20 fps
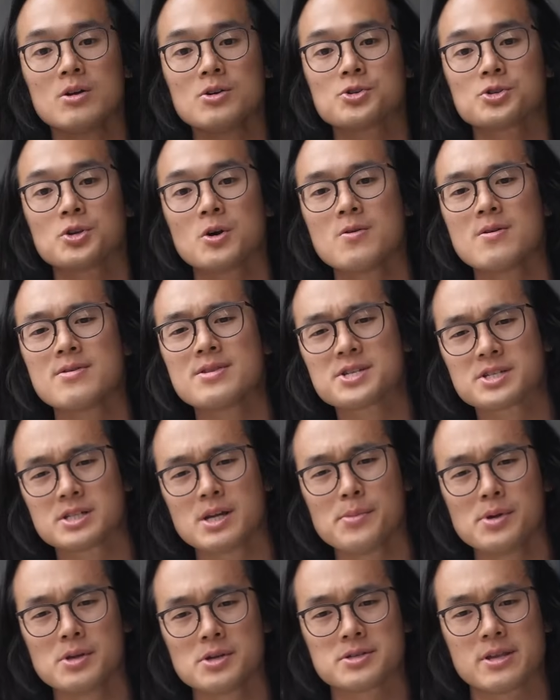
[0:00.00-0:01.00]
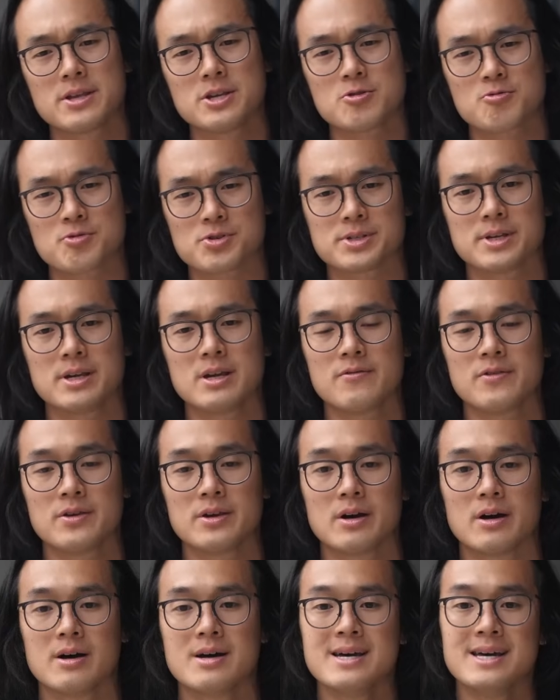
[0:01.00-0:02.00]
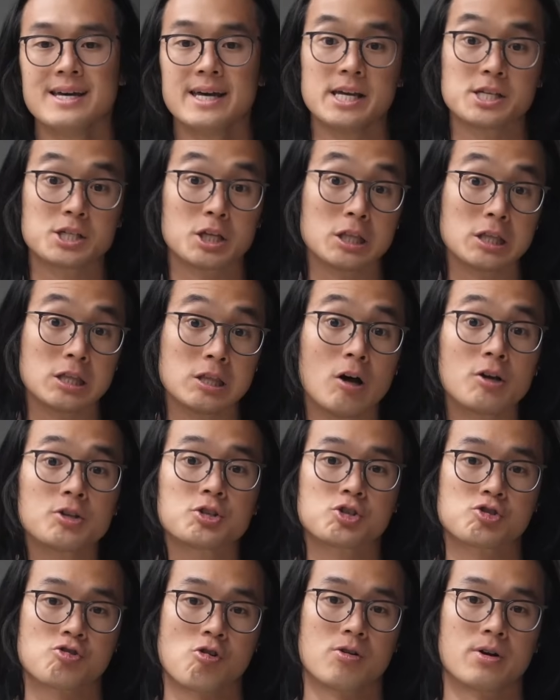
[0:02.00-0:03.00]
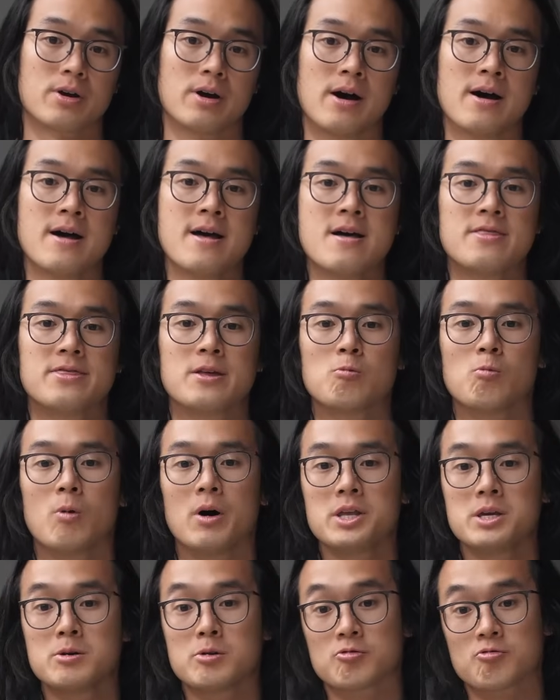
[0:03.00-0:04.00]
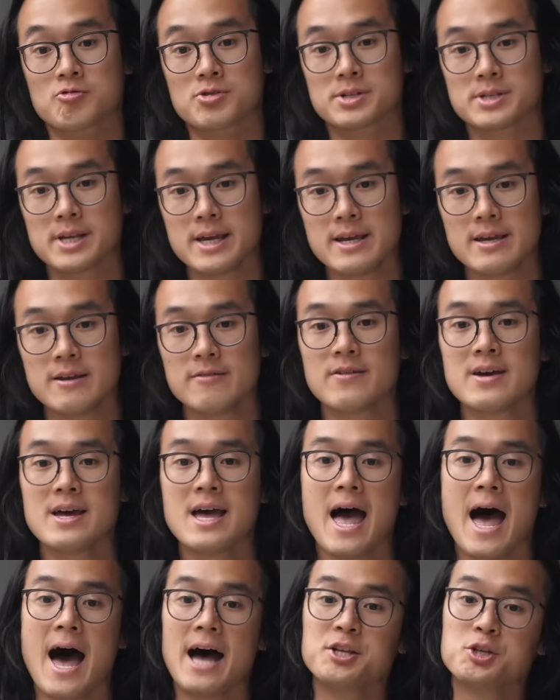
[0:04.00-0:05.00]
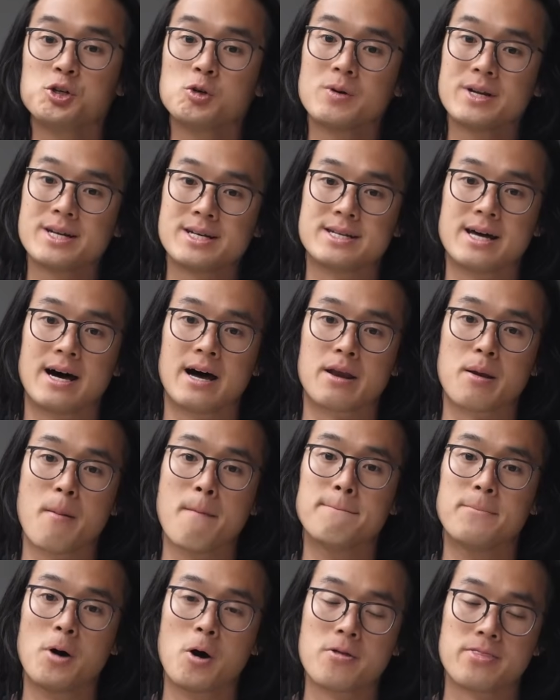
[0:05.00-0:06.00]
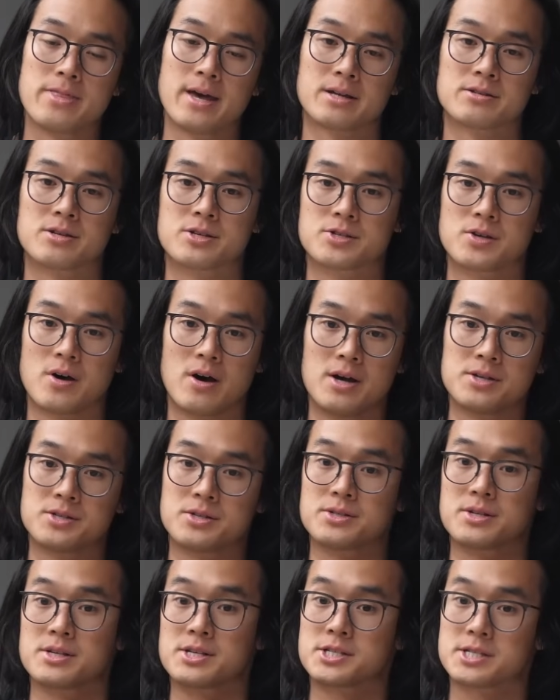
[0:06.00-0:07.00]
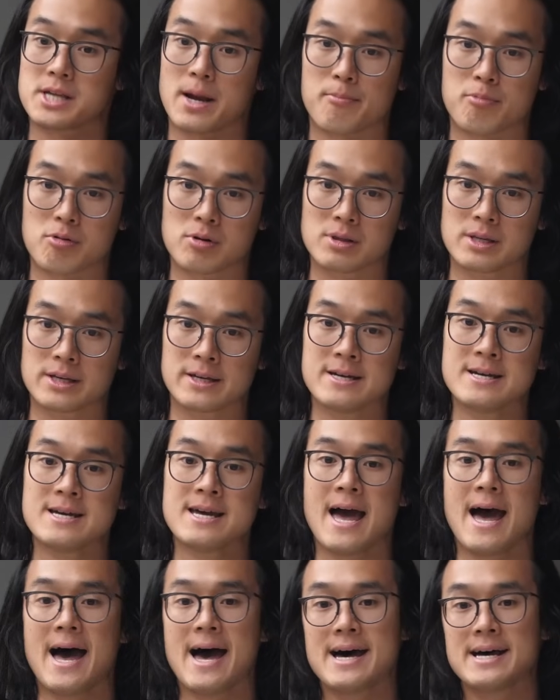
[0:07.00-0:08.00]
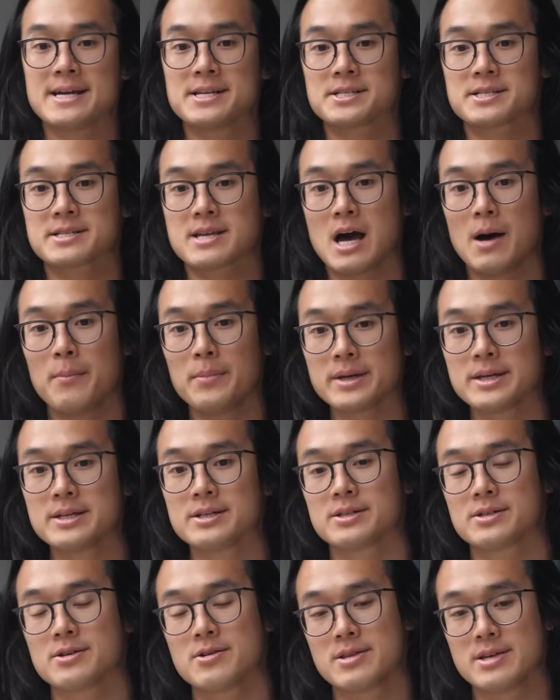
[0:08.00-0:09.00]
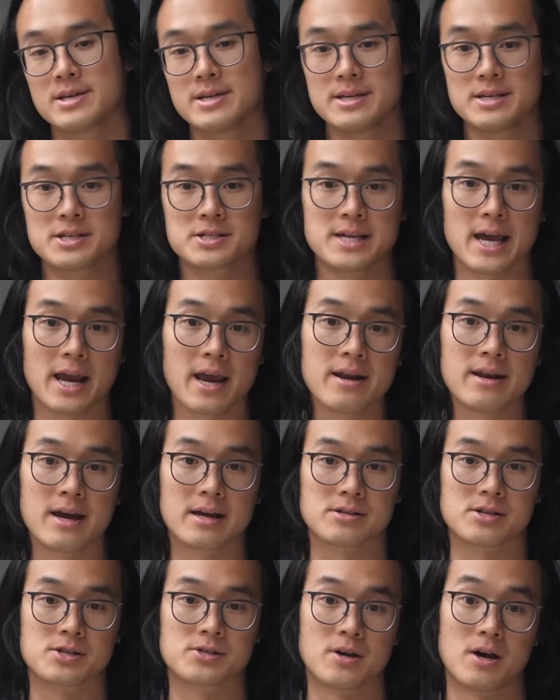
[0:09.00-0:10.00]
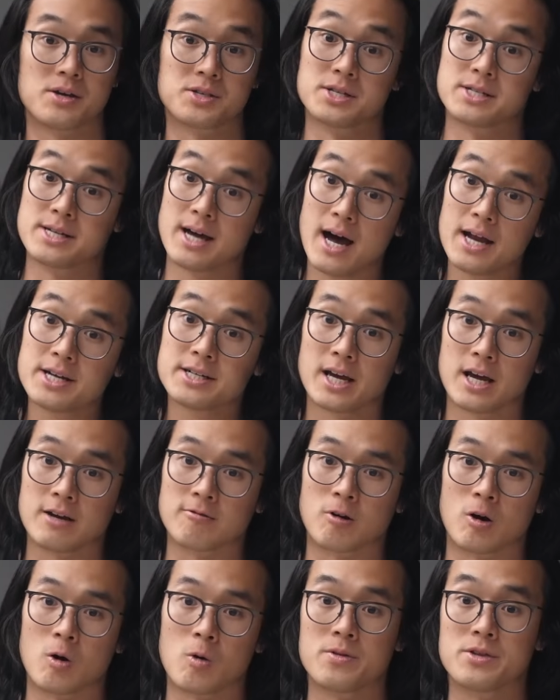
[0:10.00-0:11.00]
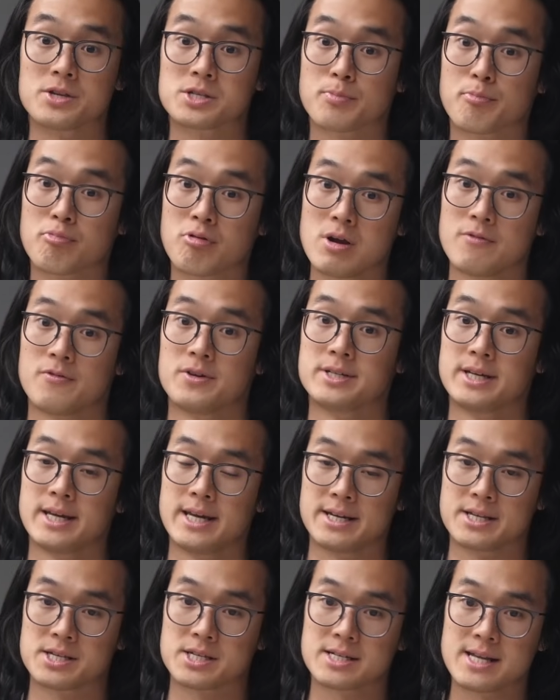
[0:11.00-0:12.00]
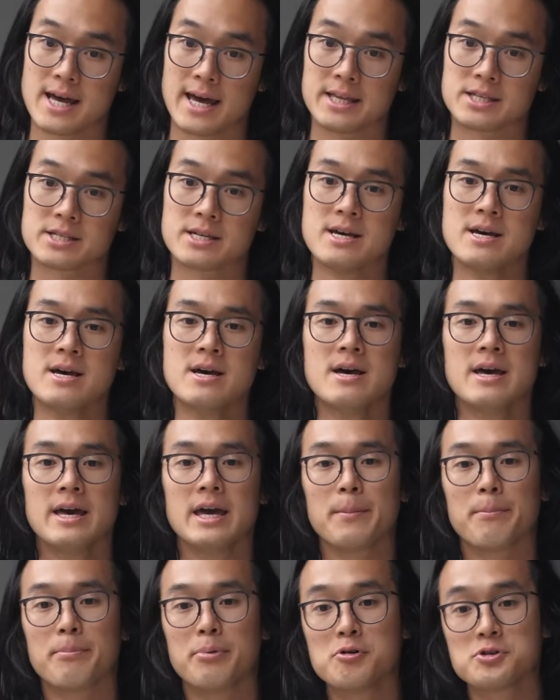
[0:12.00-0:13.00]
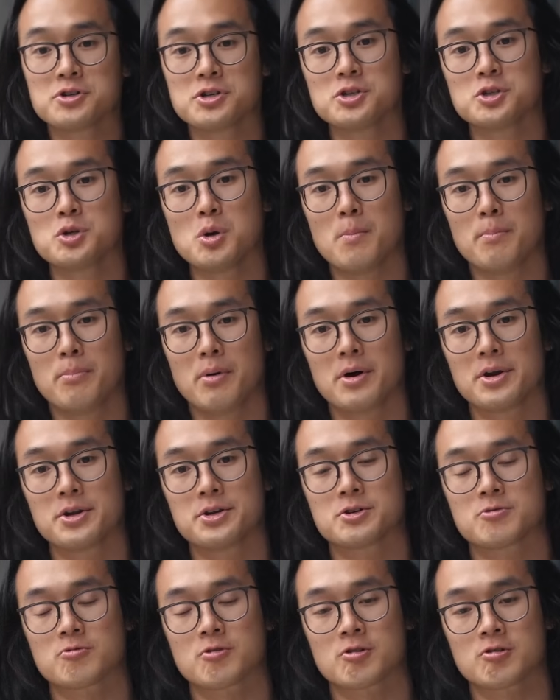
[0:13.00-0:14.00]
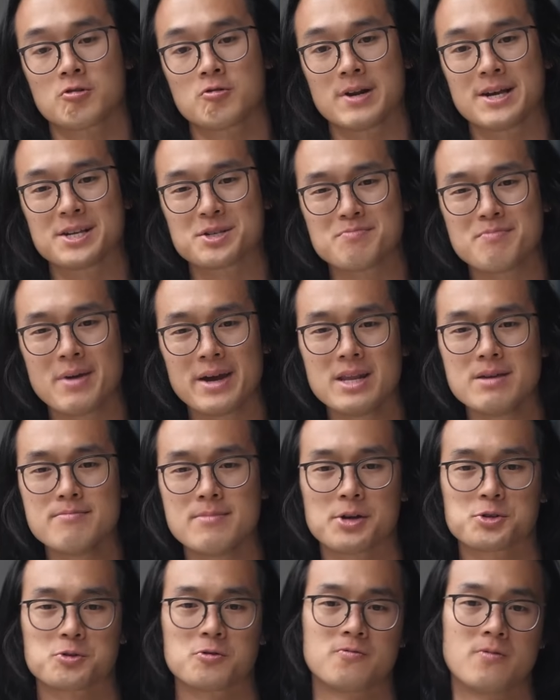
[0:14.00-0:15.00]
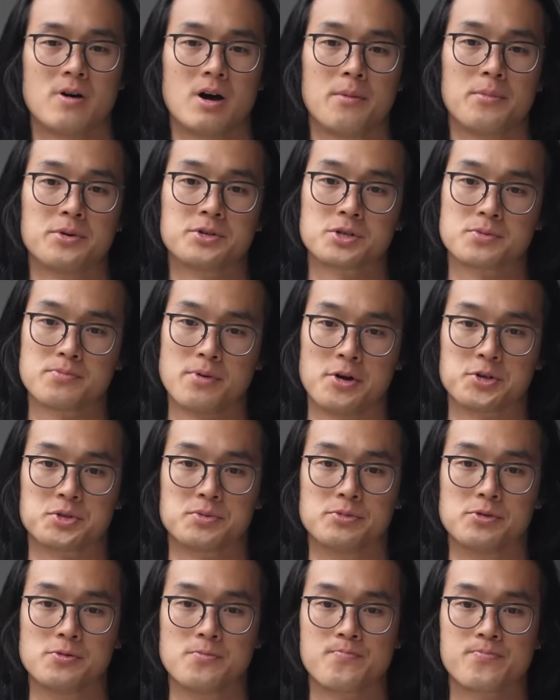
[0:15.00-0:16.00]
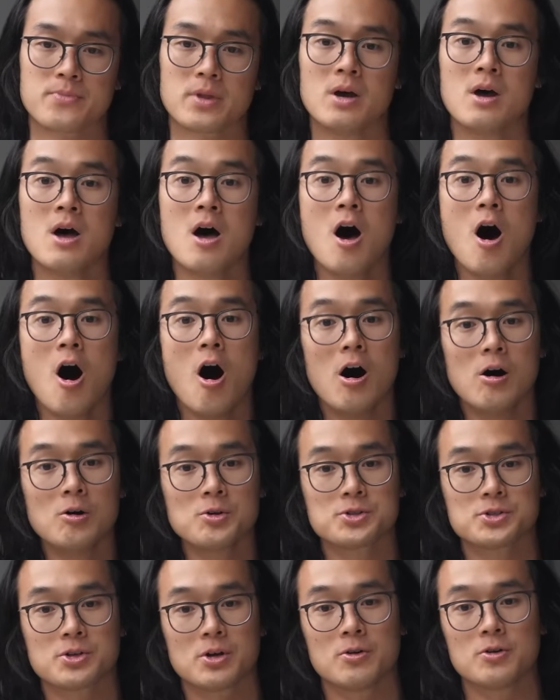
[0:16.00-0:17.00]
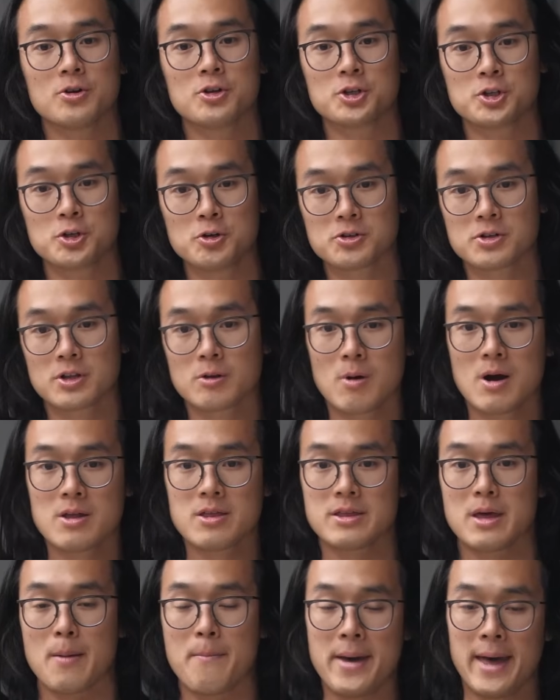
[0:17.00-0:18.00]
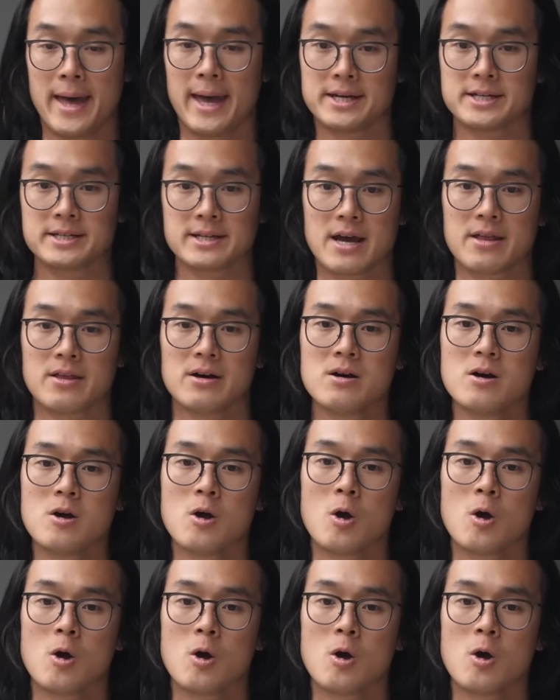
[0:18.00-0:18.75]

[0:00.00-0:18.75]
So the stimulus that you receive here is a lot stronger than what you would receive had you had done both exercises separately. As coming into the second exercise, the Dante row, in this pre-fatigue state, it pushes your body to recruit as many muscle fibers as possible. Also, due to the way that they're paired together,